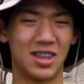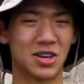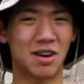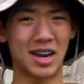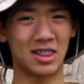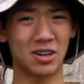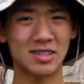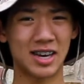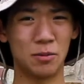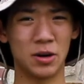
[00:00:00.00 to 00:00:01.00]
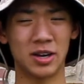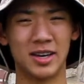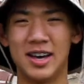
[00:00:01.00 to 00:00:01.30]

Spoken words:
They're great at large-scale work,